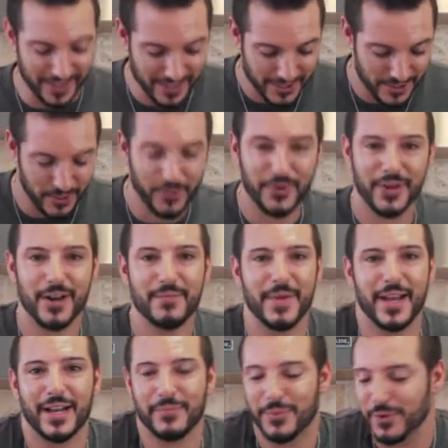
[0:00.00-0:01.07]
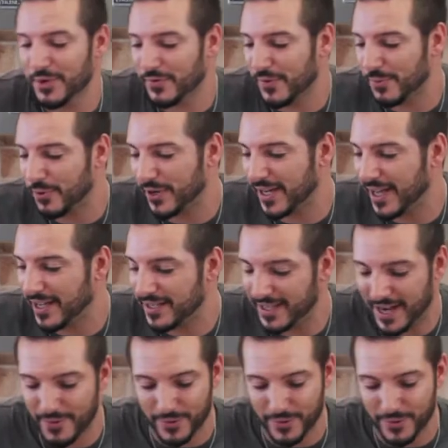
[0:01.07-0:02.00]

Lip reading: So we're going to make a beautiful porchetta today.